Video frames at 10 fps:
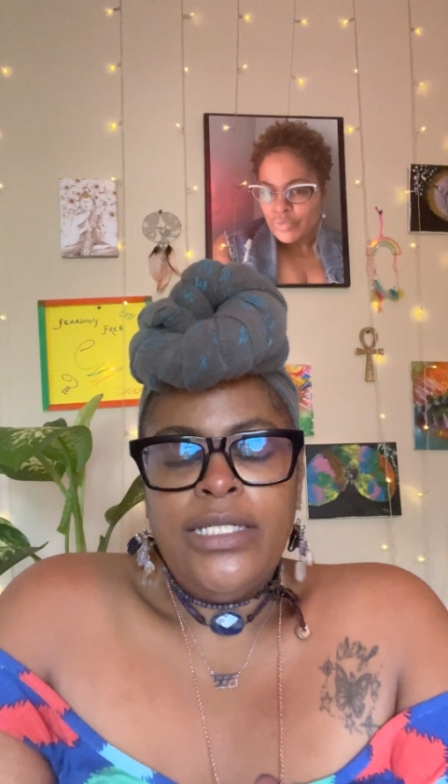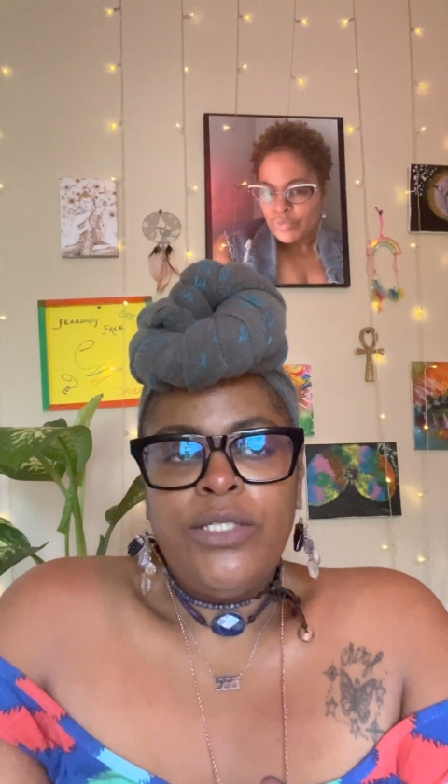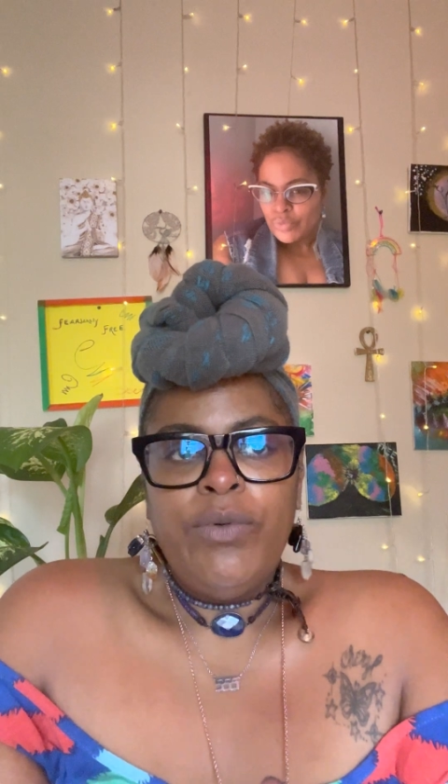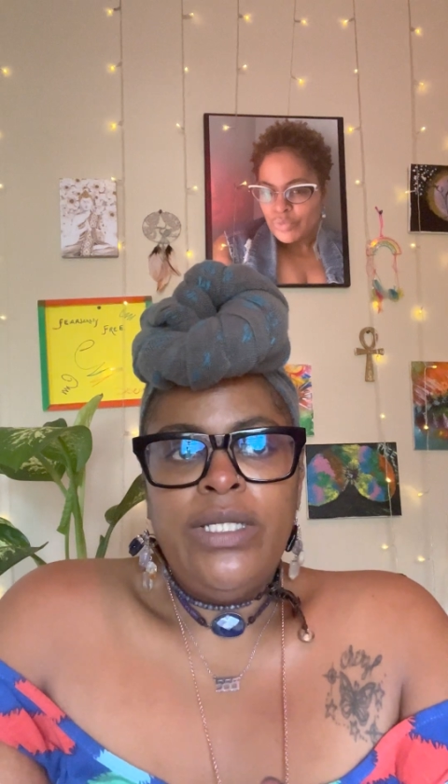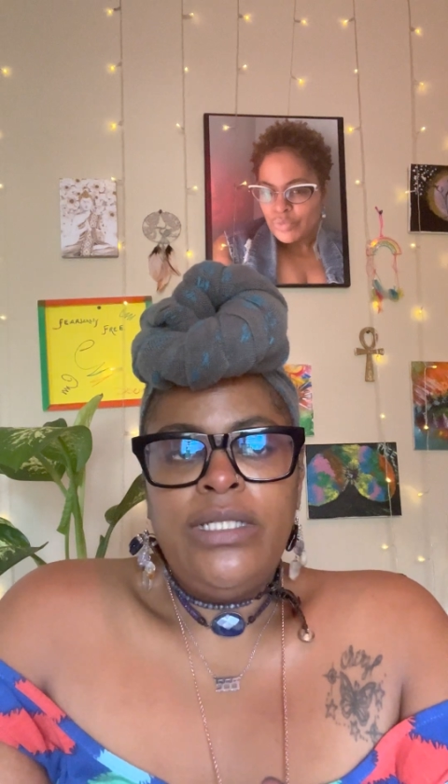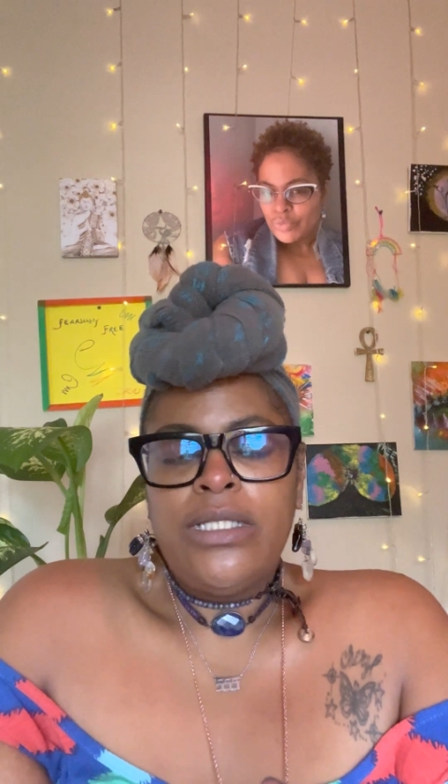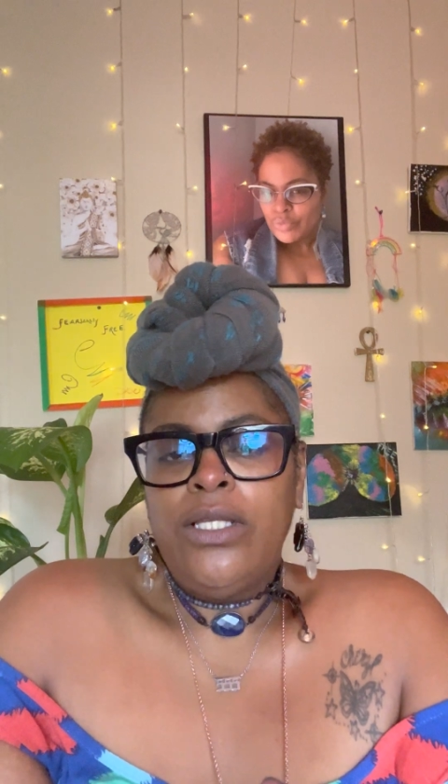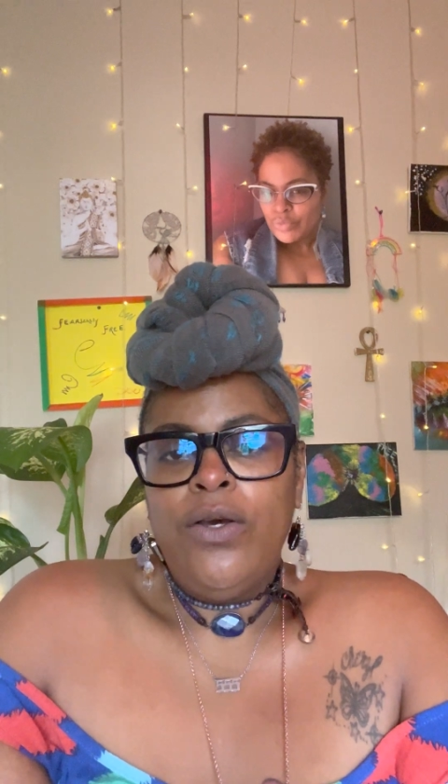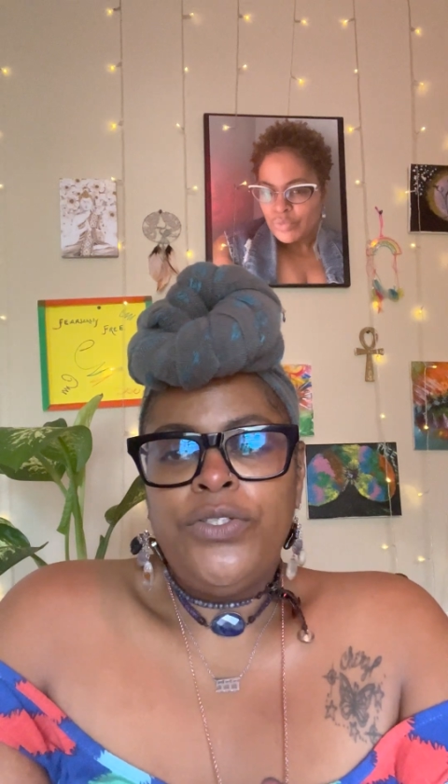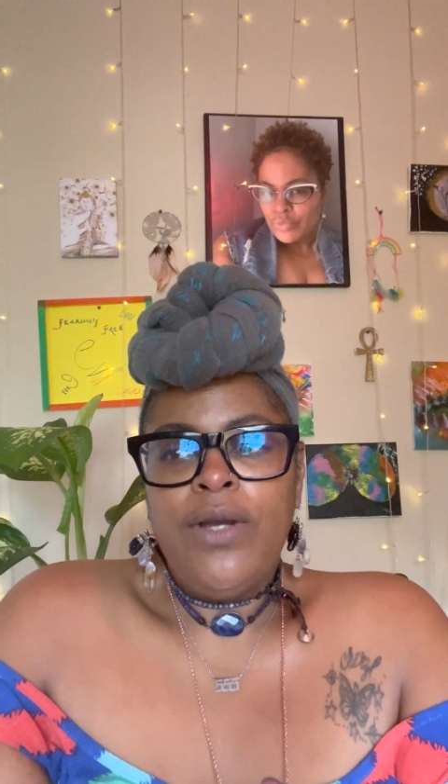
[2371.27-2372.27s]
just really just
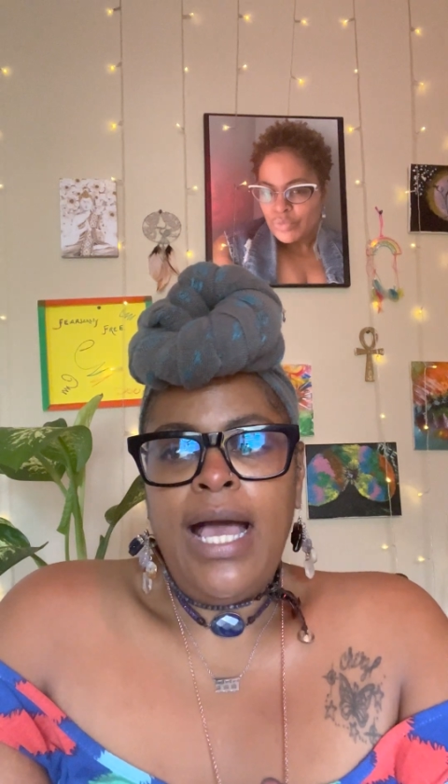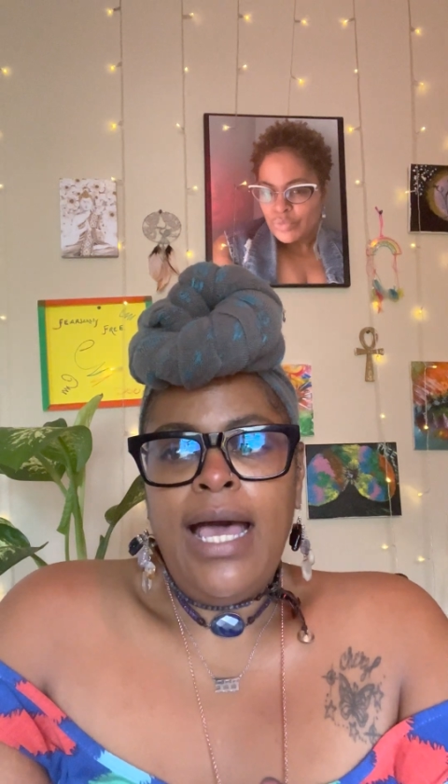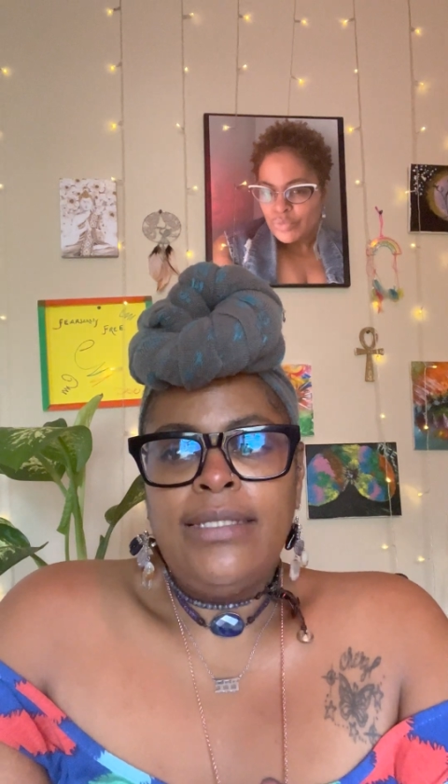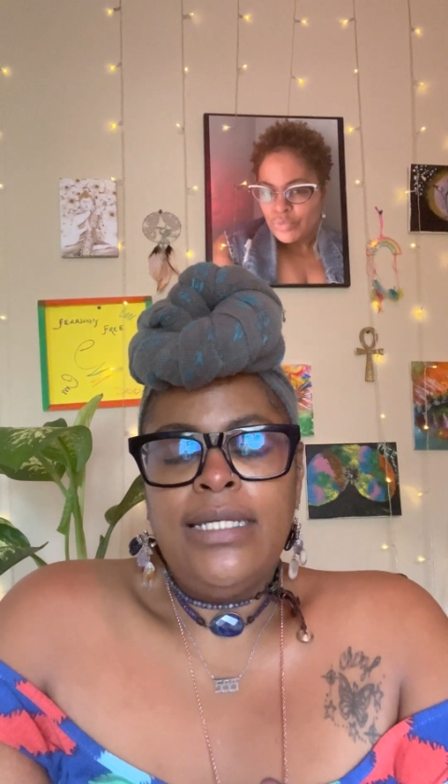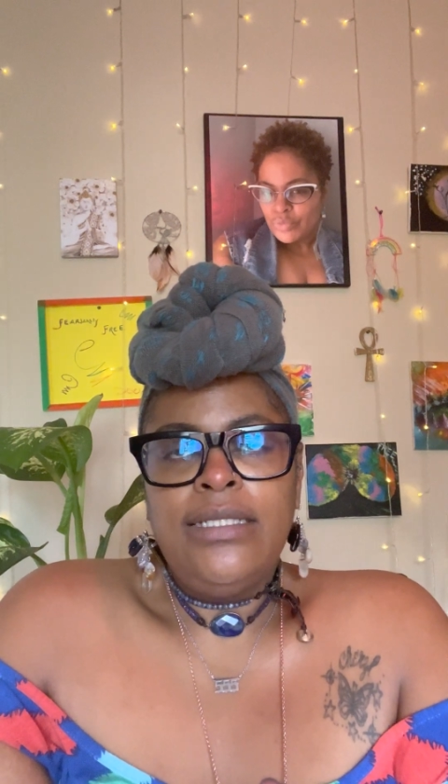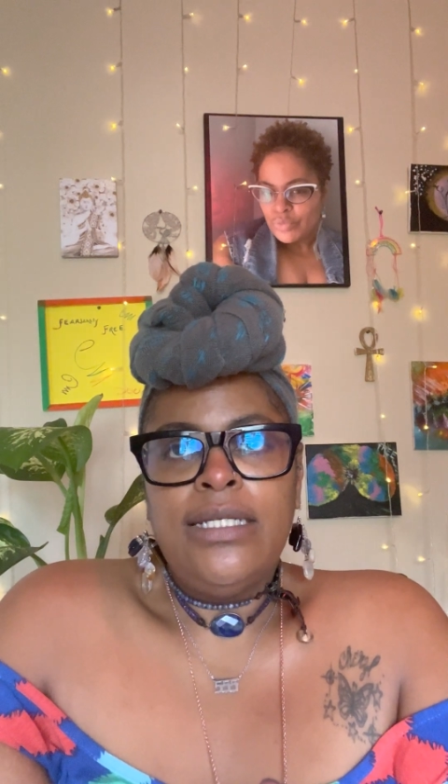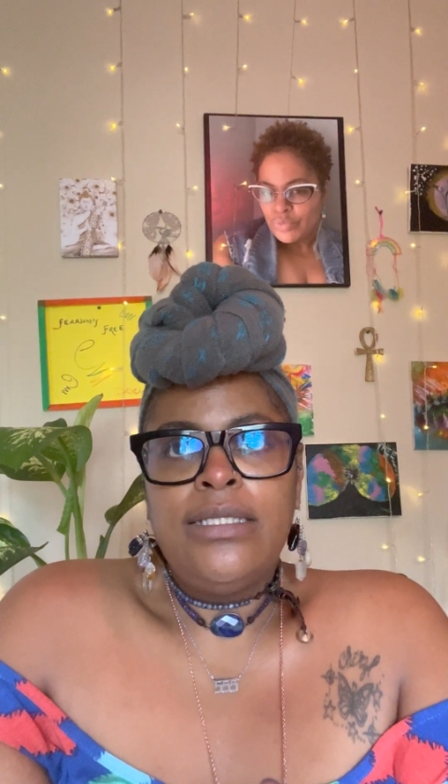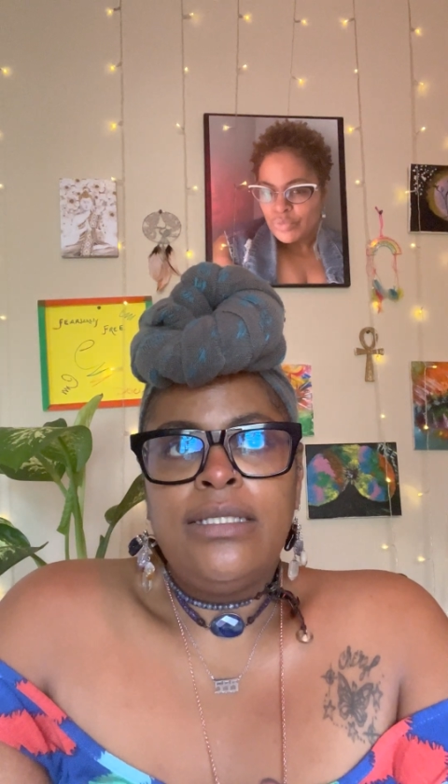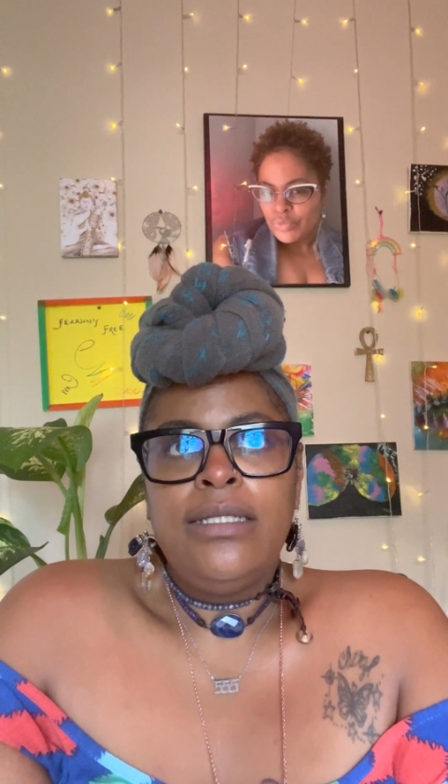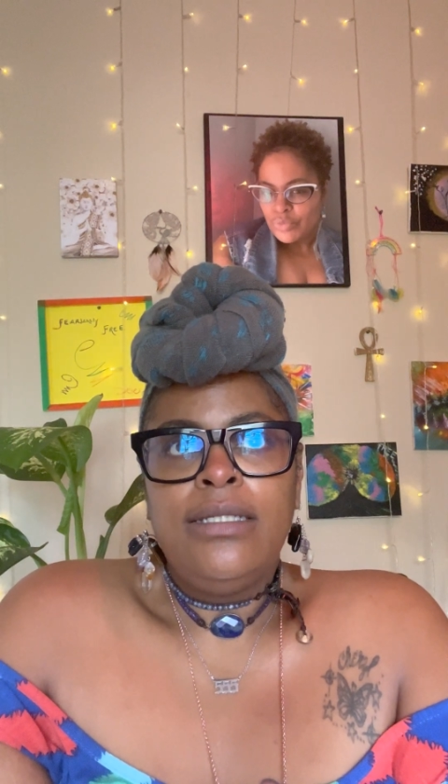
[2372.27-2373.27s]
close your eyes and just